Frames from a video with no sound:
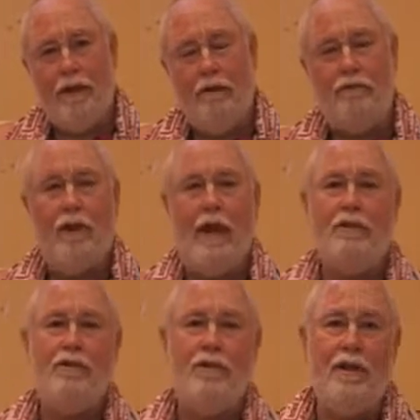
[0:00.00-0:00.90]
of
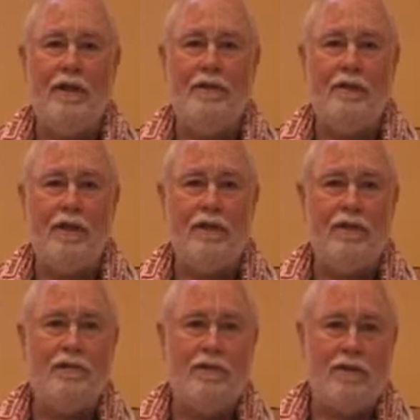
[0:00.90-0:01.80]
transcendental
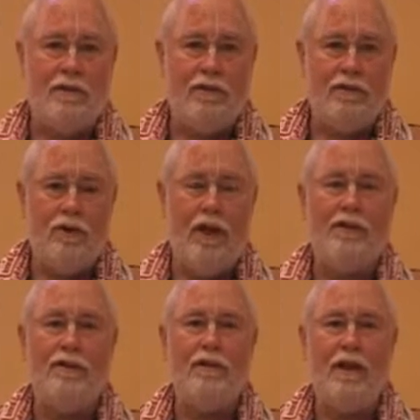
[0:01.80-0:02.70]
existence,
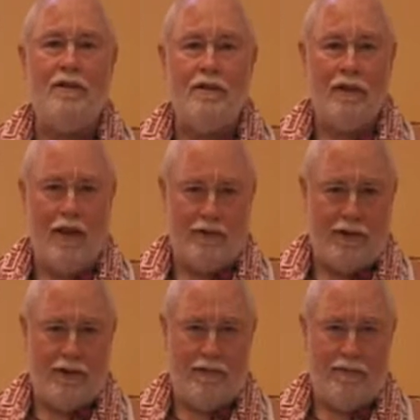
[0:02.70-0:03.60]
transcendental
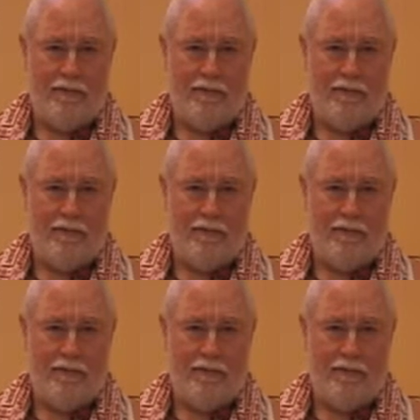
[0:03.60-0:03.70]
logic.